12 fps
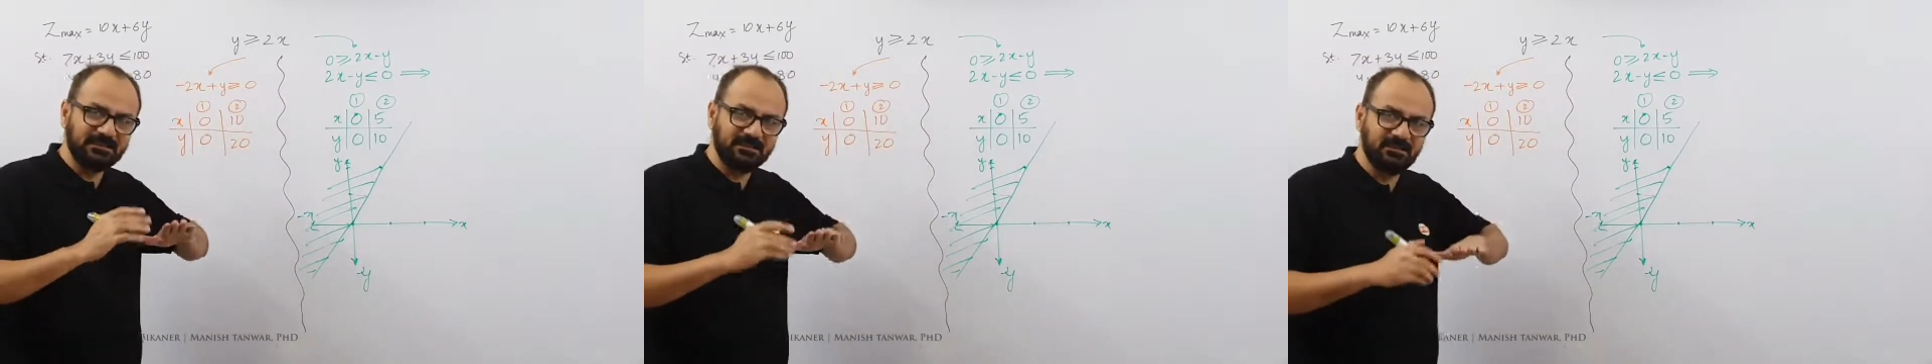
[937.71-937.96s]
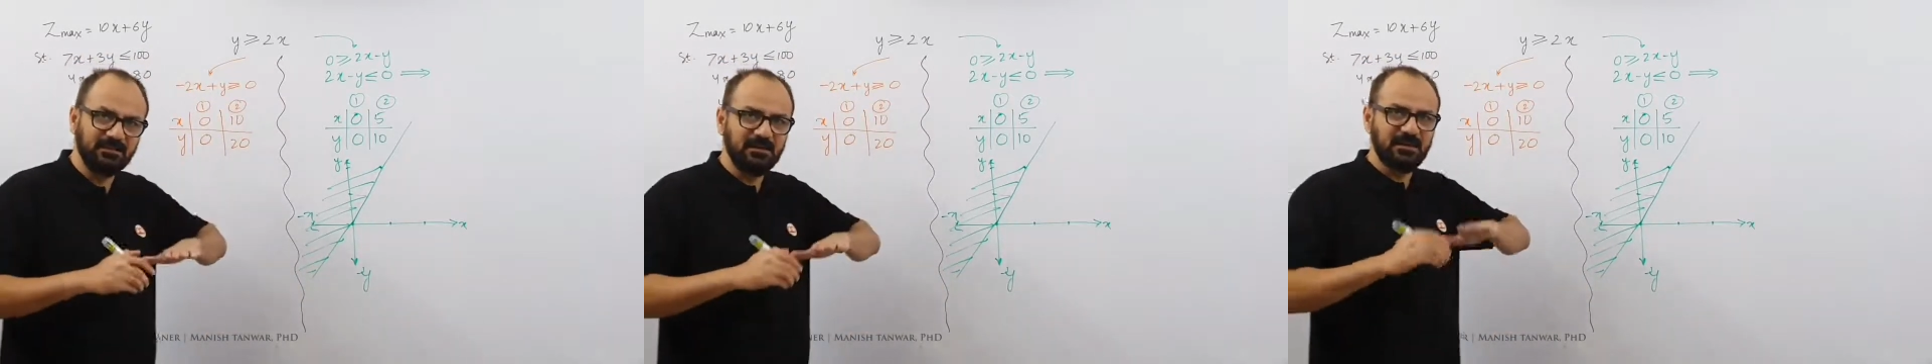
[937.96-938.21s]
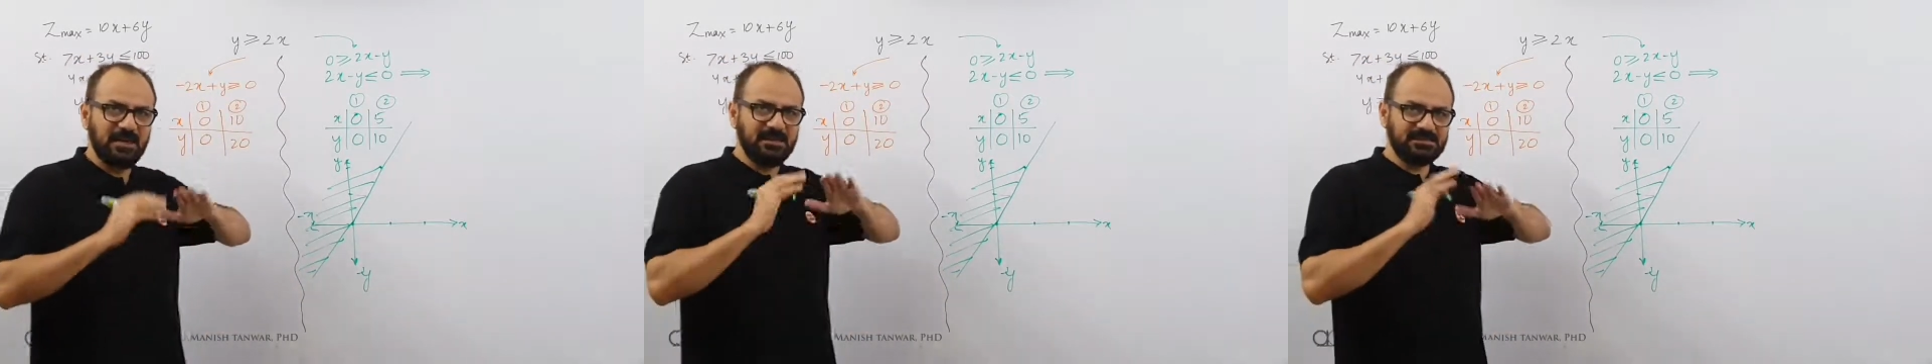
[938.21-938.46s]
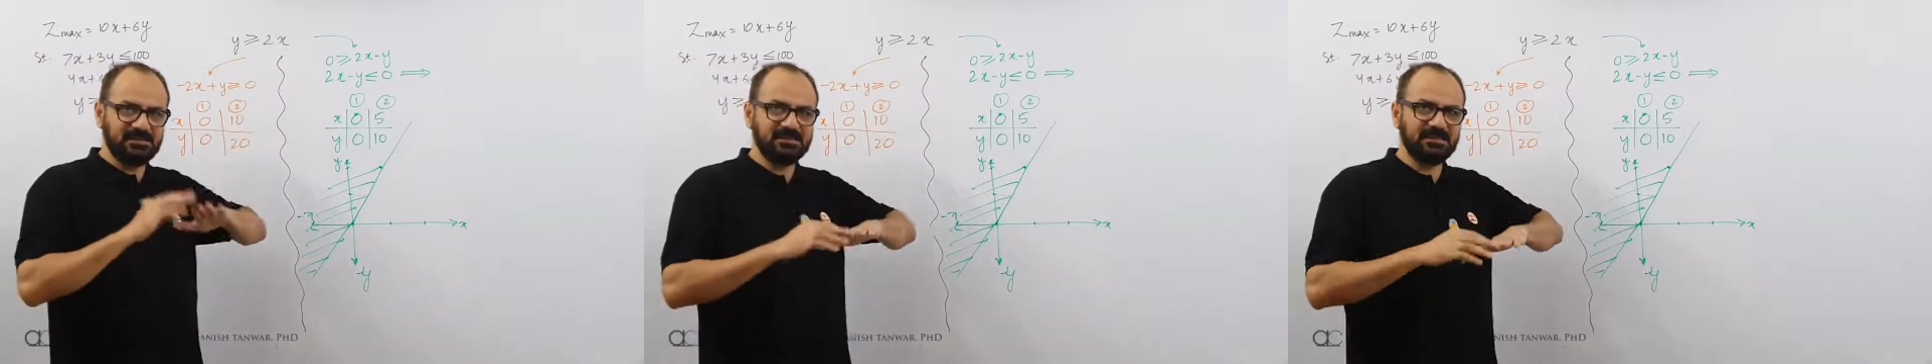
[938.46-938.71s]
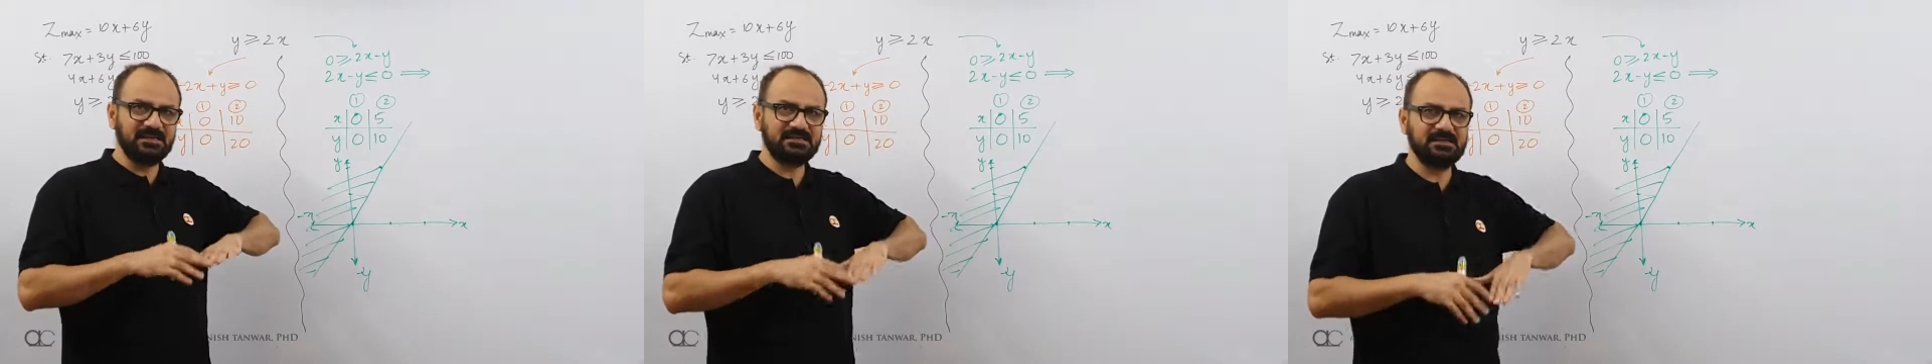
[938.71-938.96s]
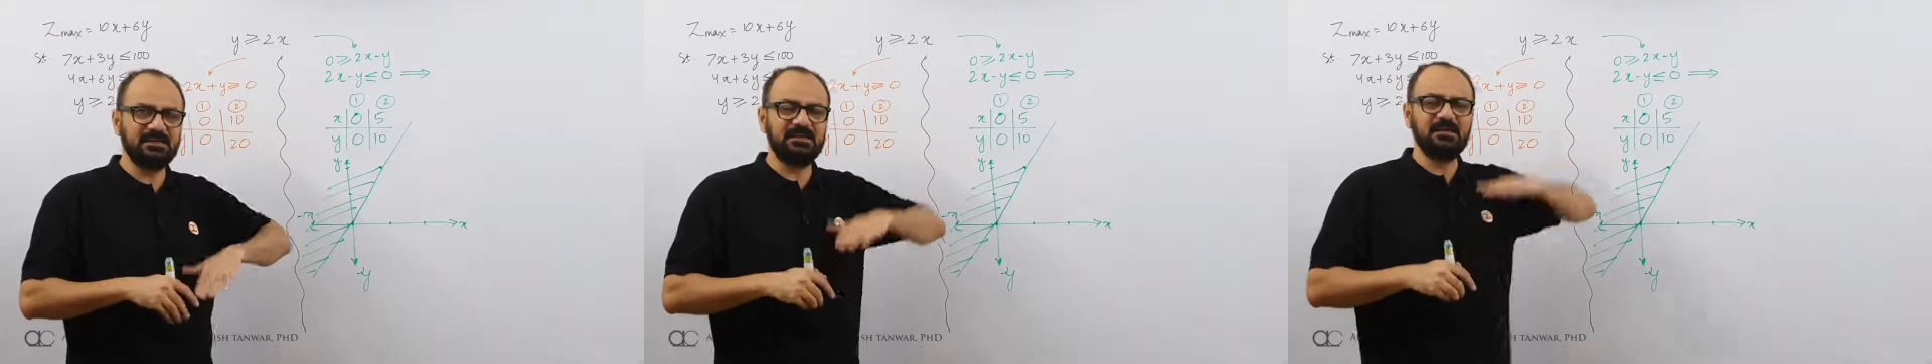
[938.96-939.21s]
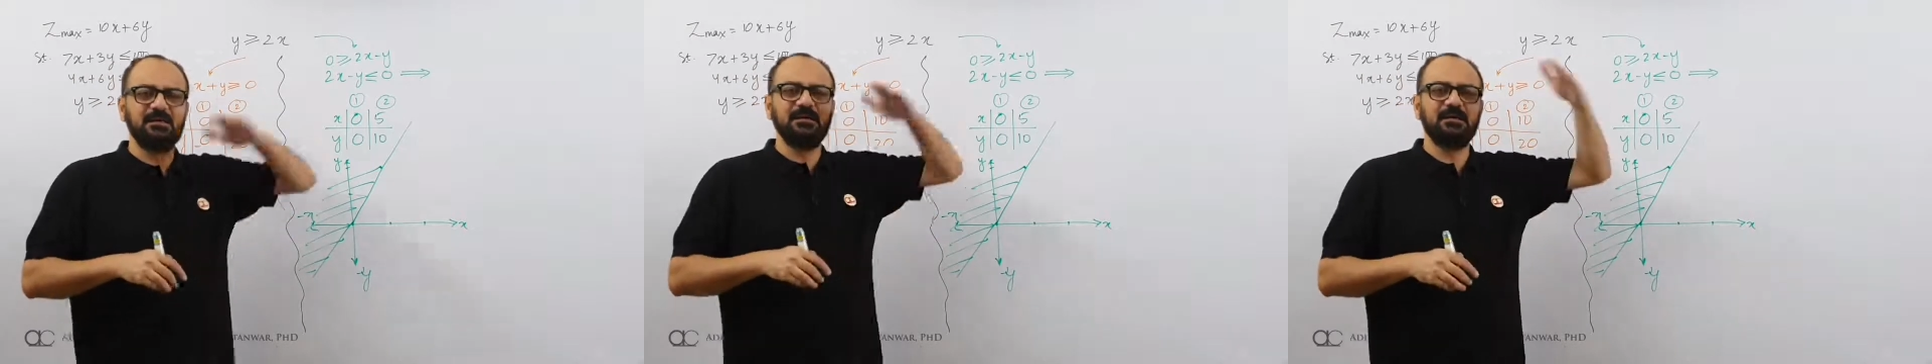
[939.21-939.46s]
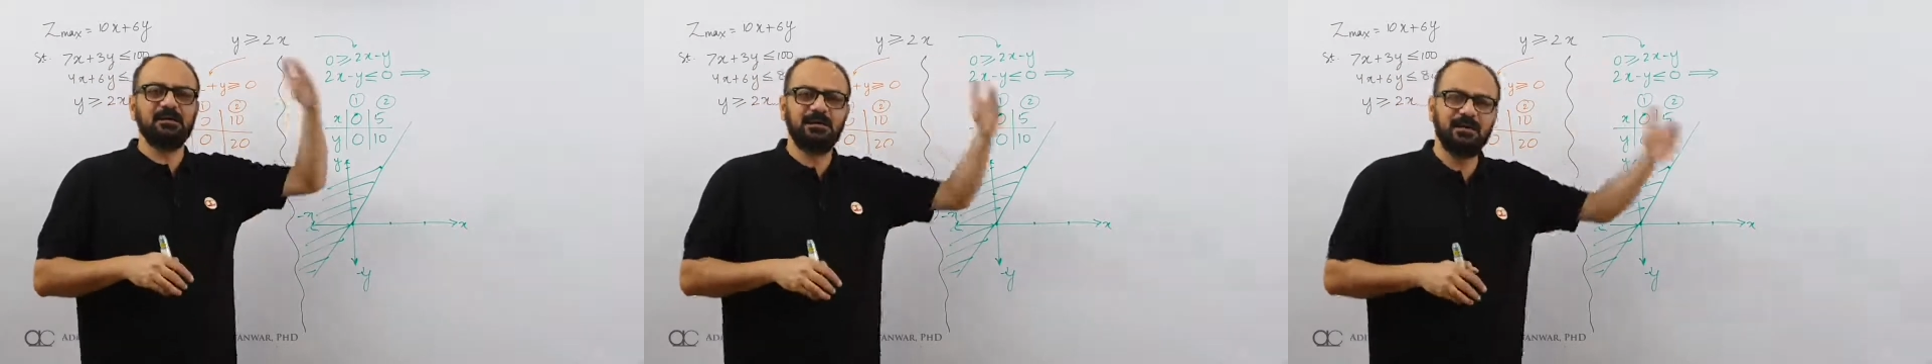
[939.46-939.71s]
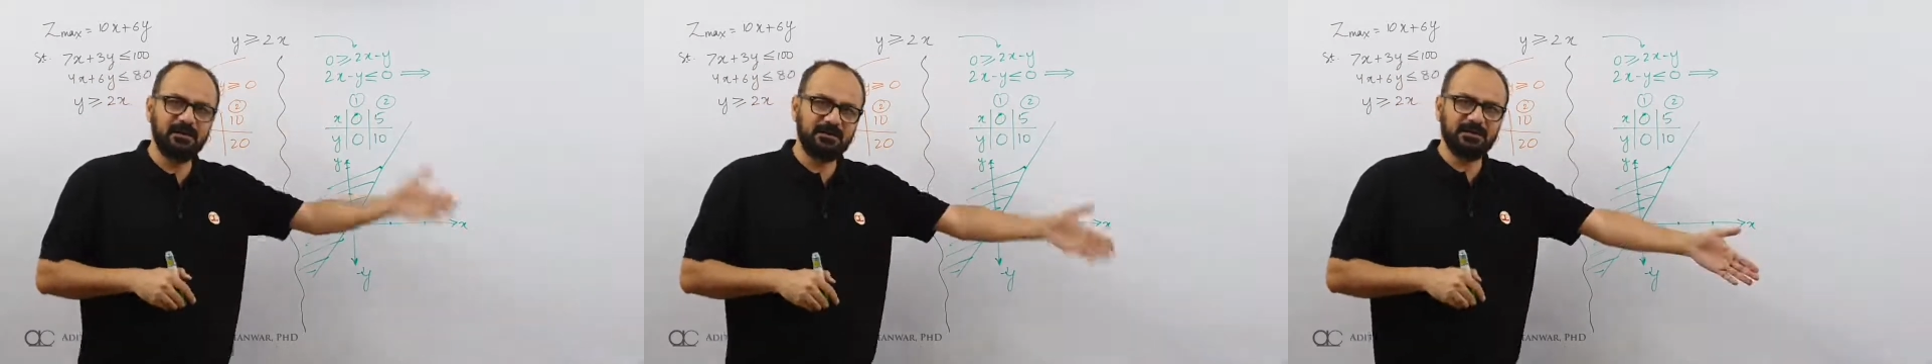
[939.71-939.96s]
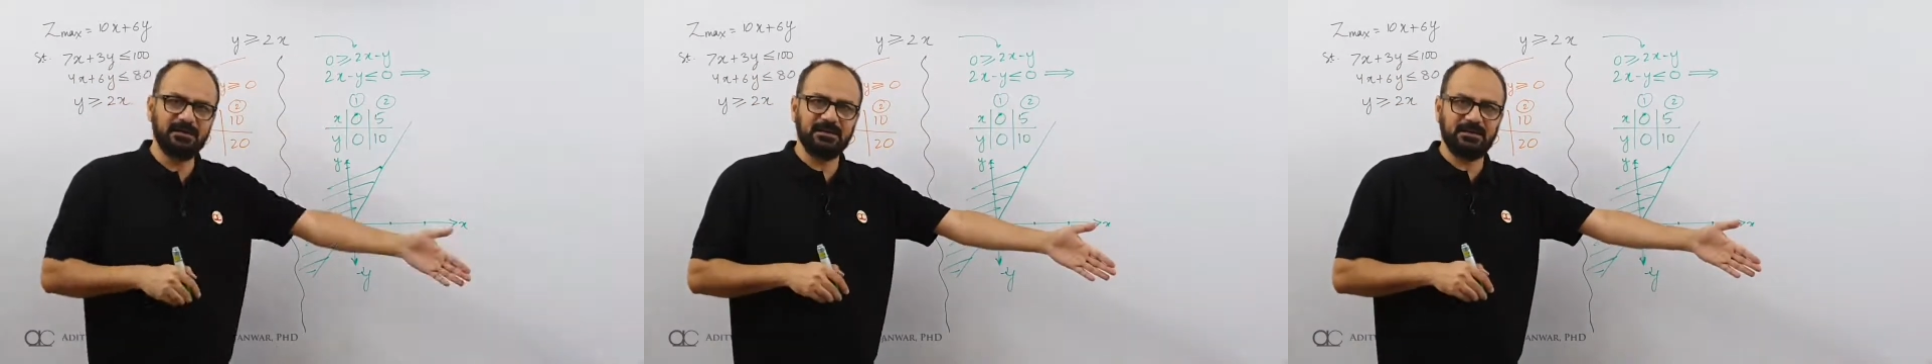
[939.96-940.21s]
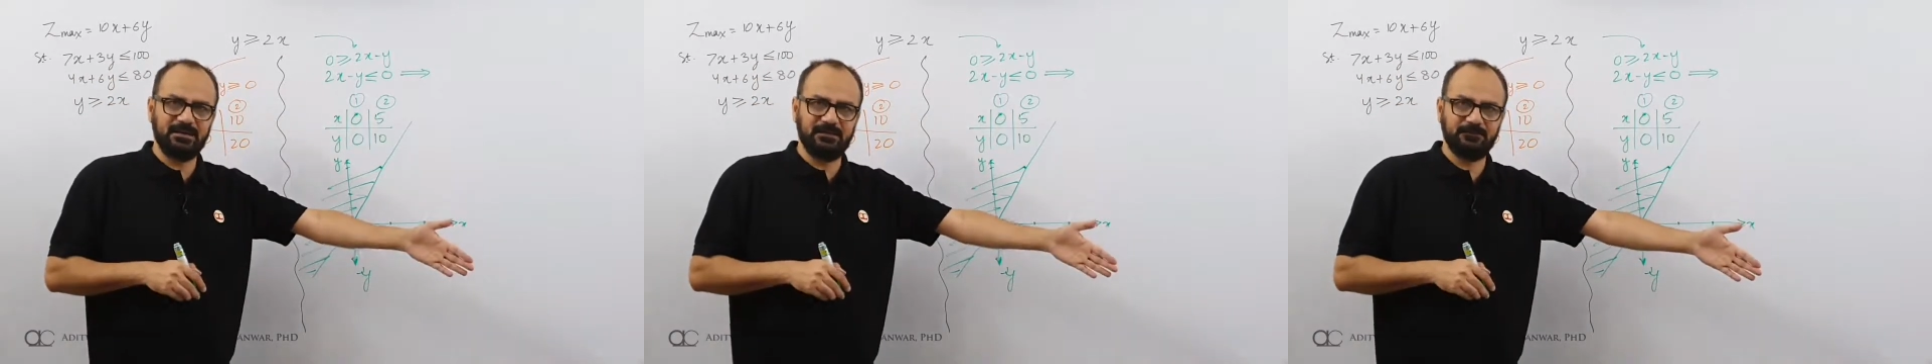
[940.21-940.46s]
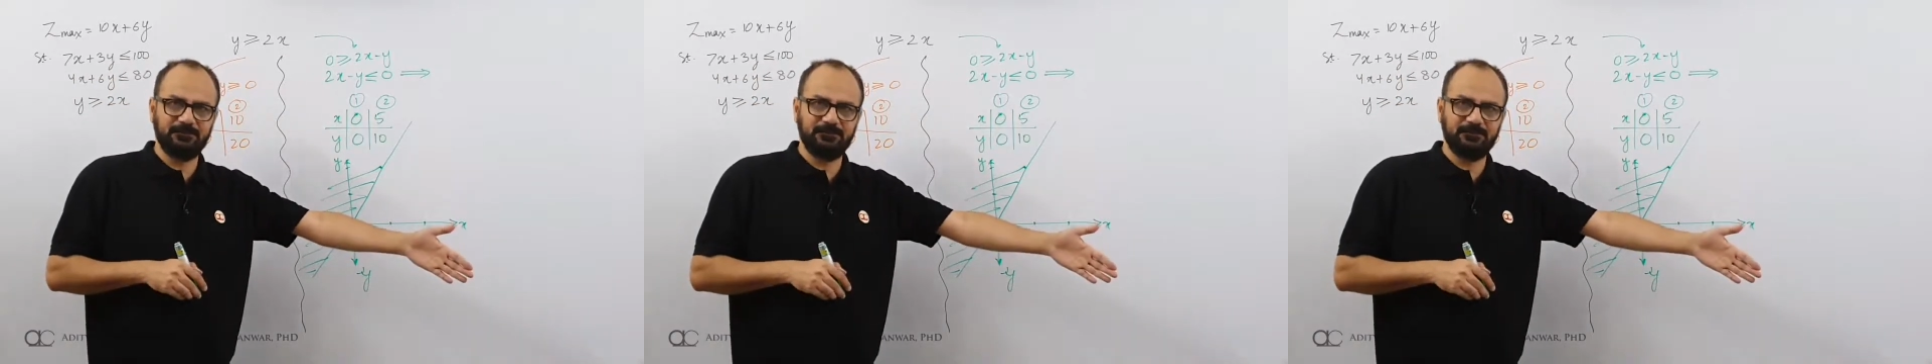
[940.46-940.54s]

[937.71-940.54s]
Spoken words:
the greater than area.